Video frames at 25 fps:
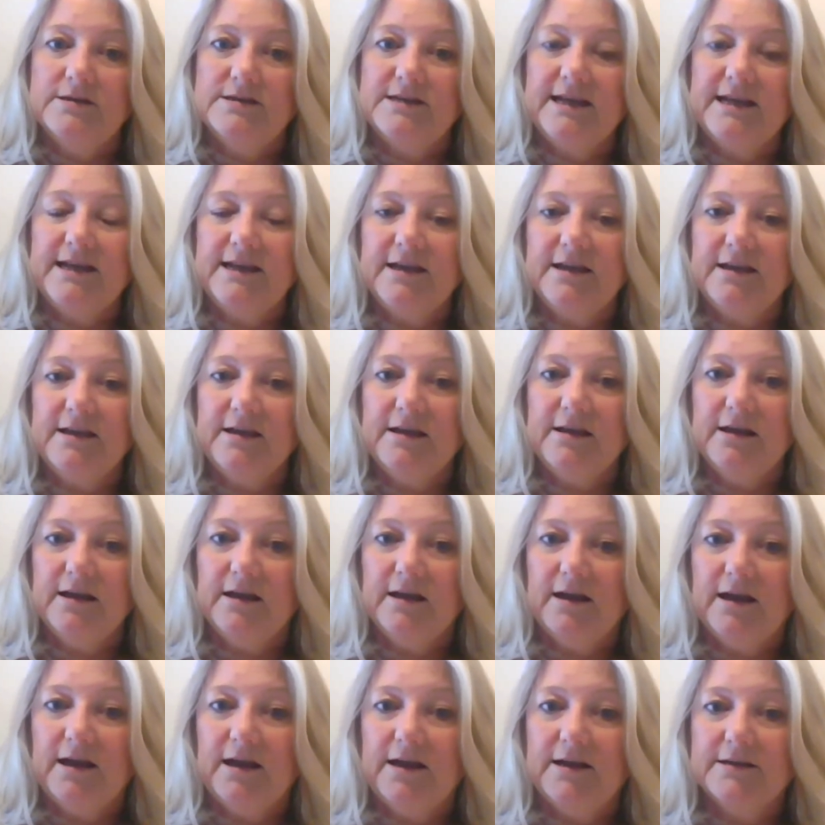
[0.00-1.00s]
Taking
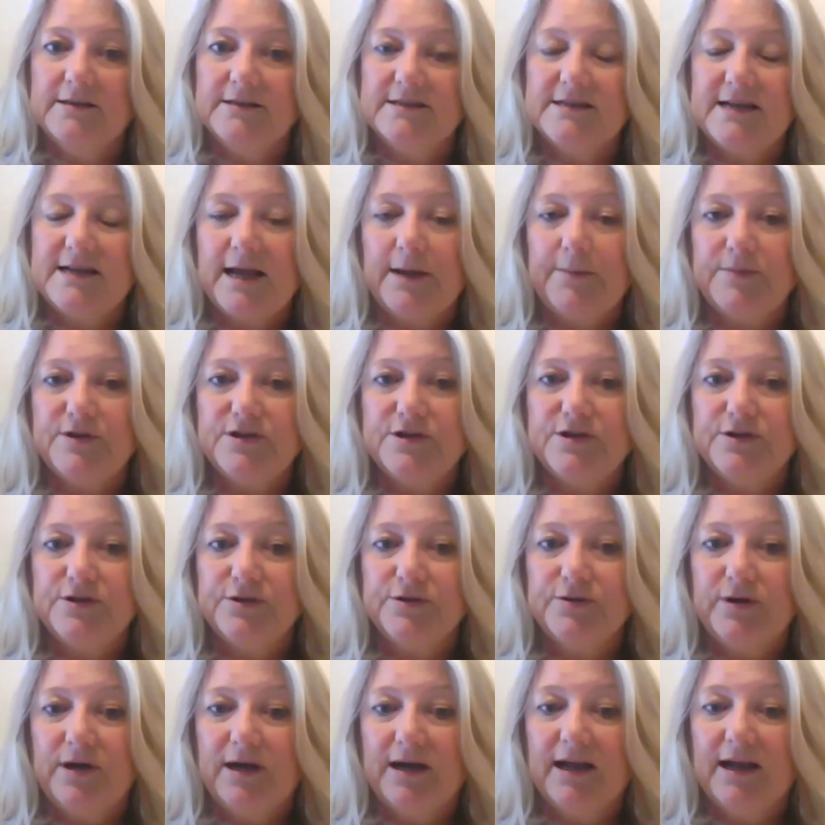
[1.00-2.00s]
a step
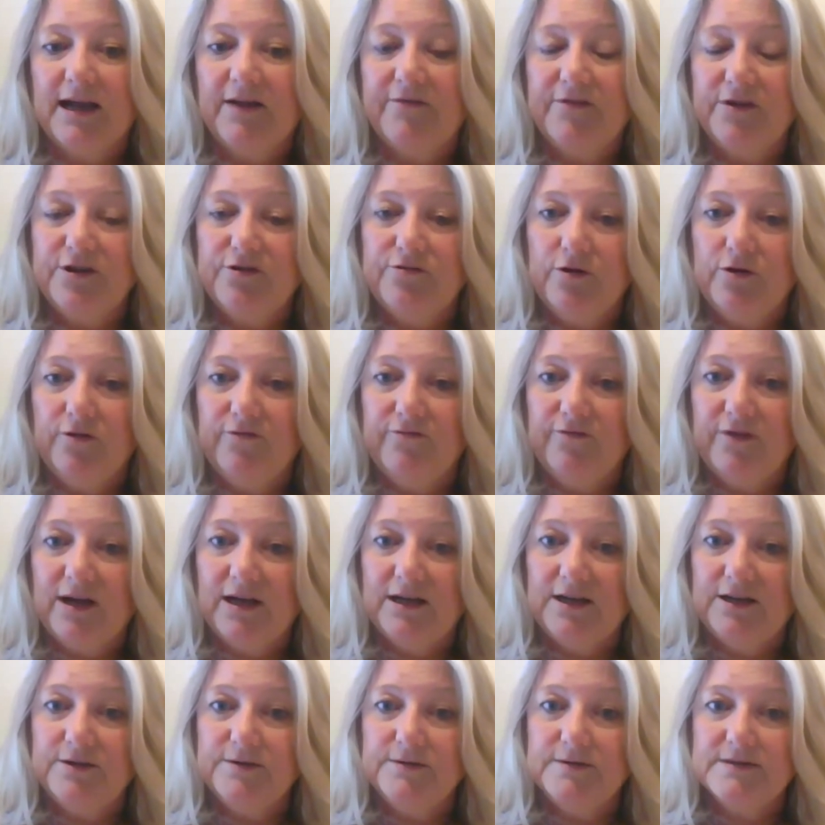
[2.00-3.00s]
to uncover your own
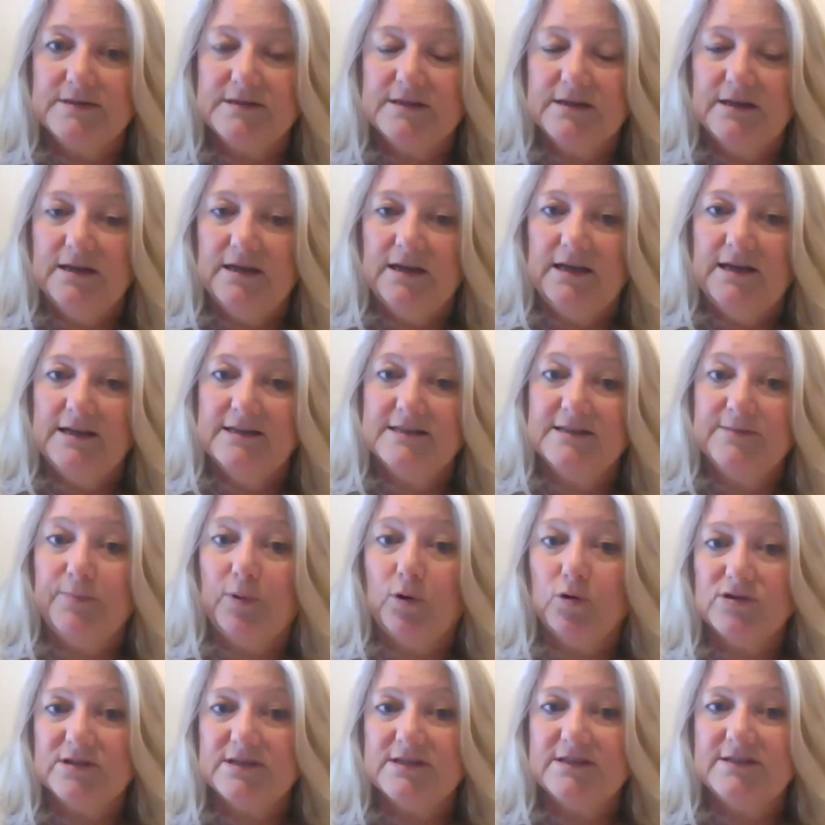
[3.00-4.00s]
values is a
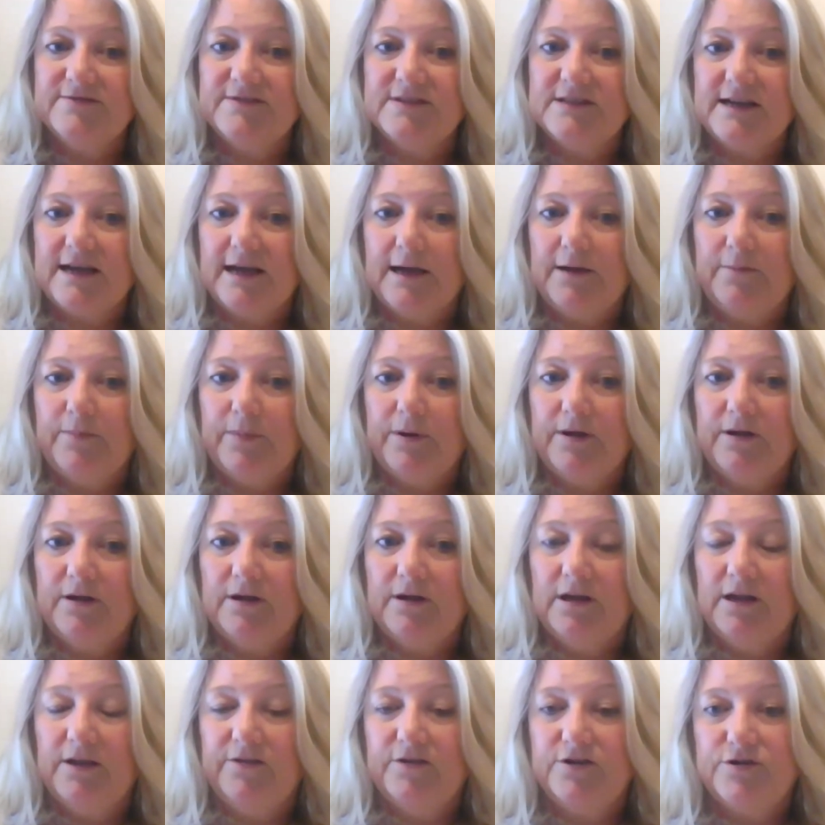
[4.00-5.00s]
positive step
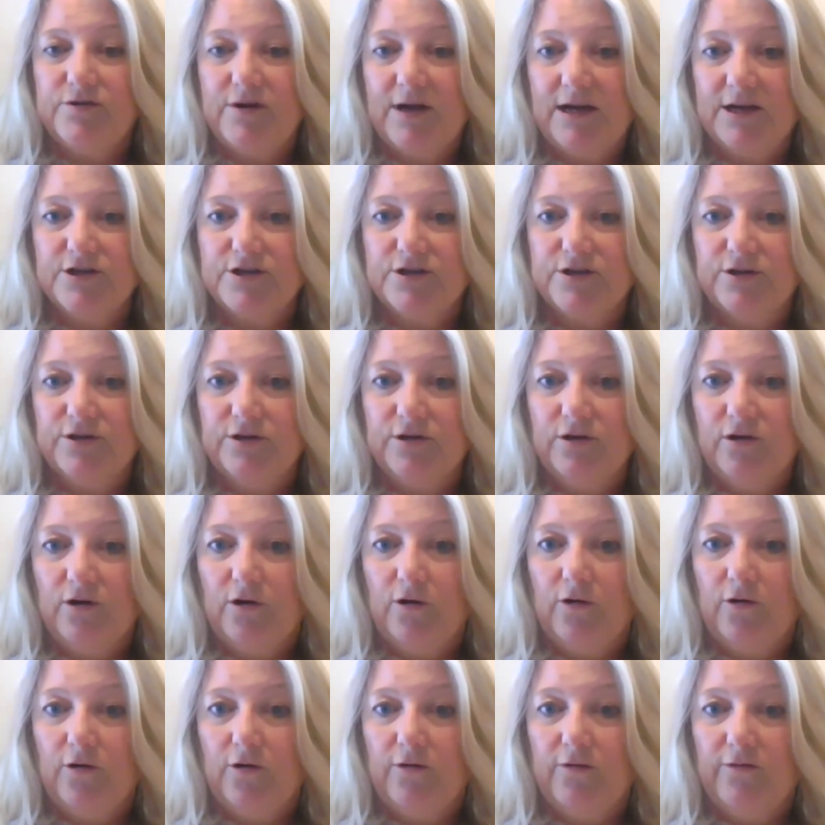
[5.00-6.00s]
in the direction
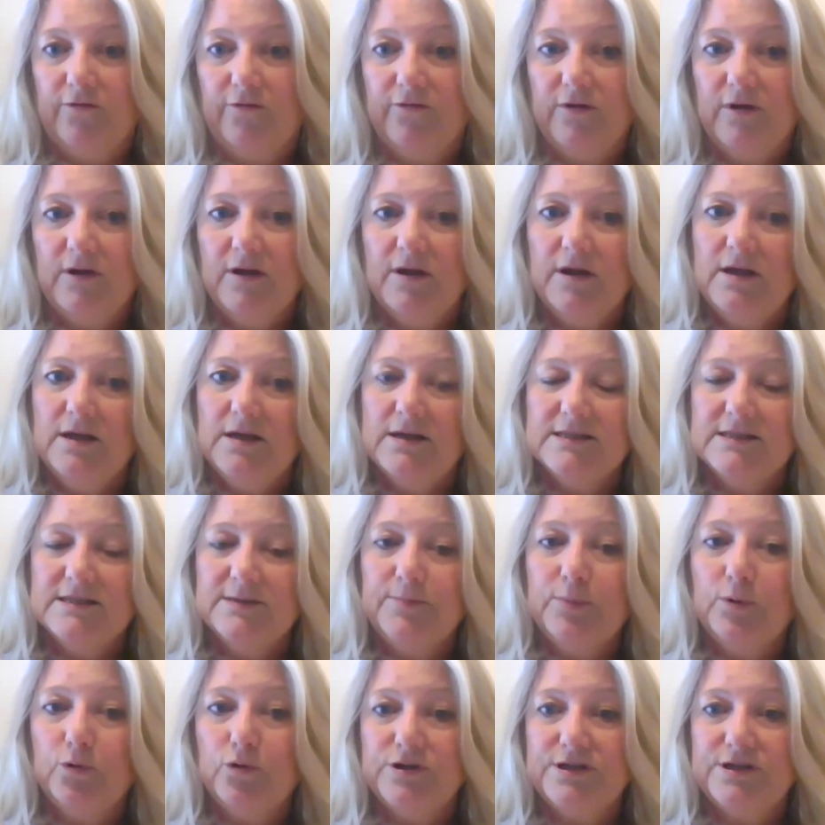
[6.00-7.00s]
of
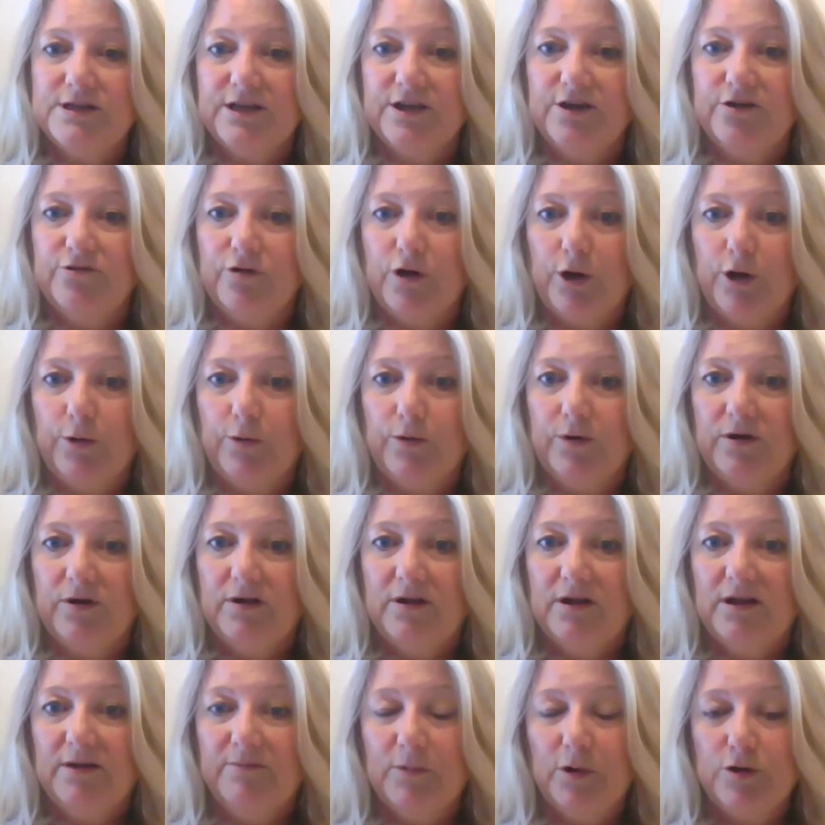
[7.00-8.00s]
supporting your own
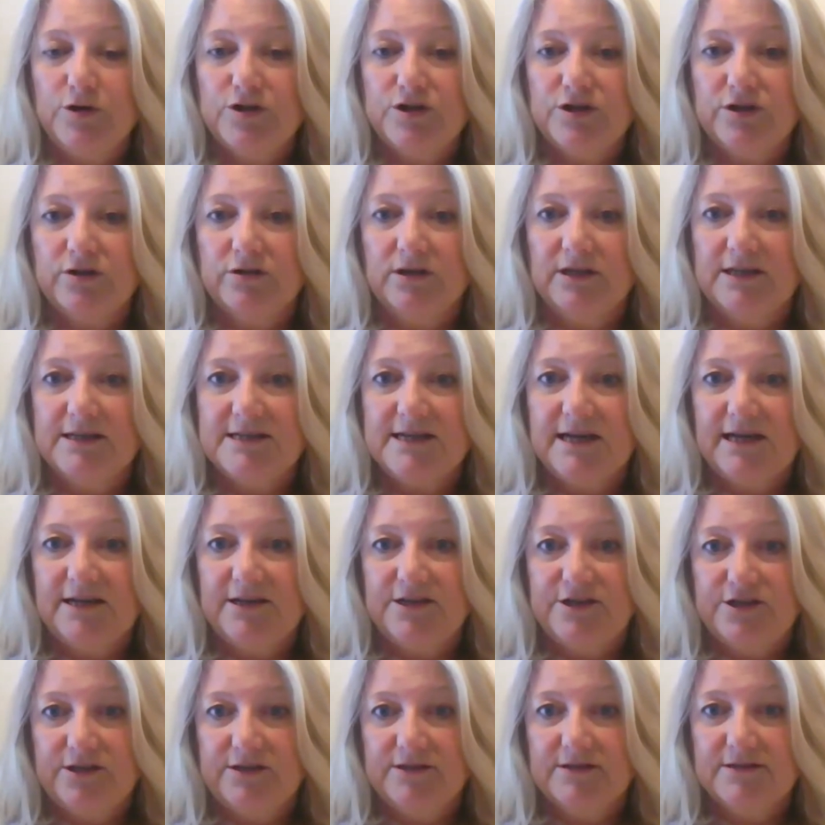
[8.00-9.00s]
emotional
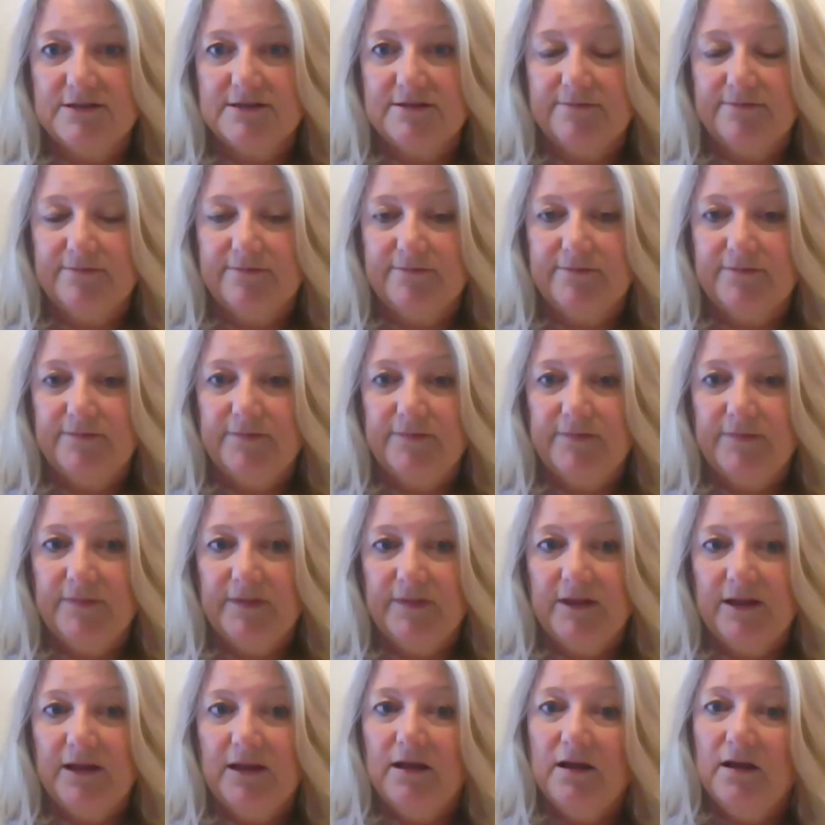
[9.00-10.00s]
intelligence.
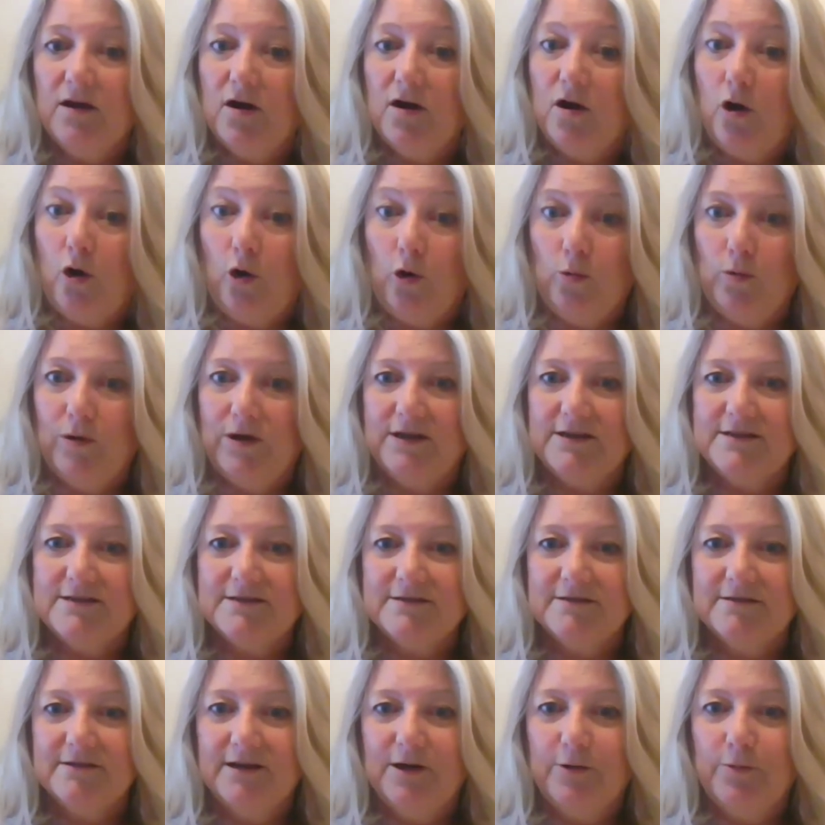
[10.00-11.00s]

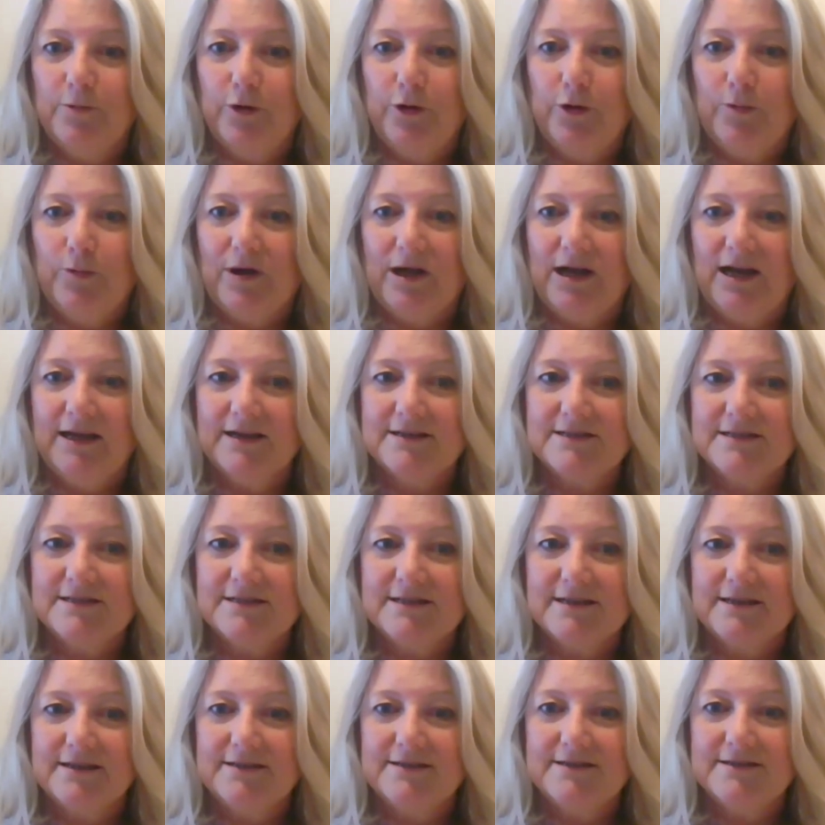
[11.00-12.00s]
Always a worthwhile
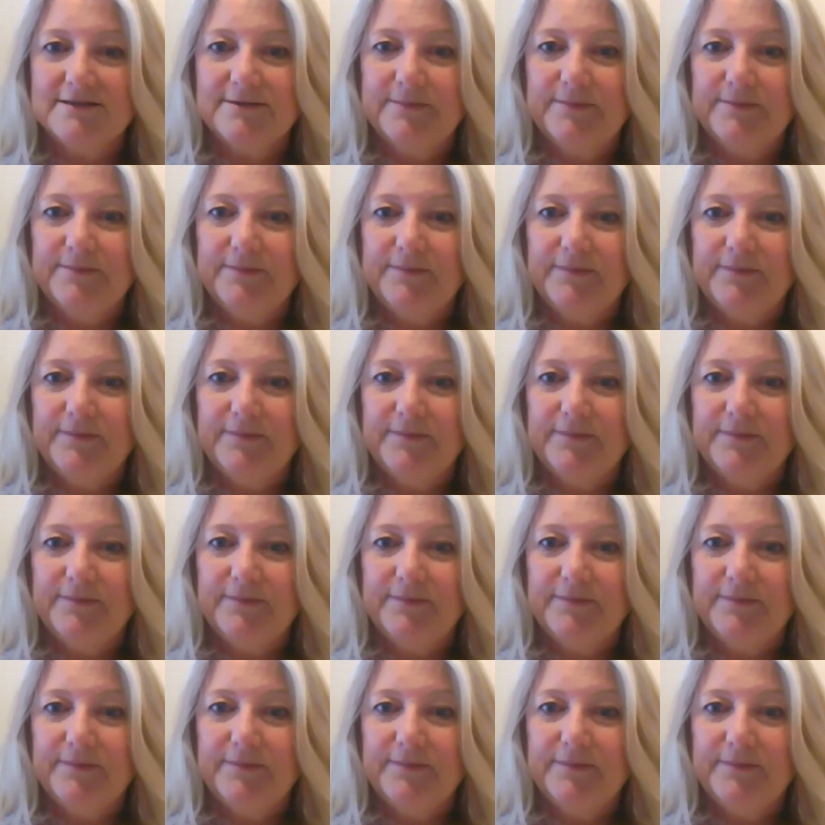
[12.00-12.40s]
exercise.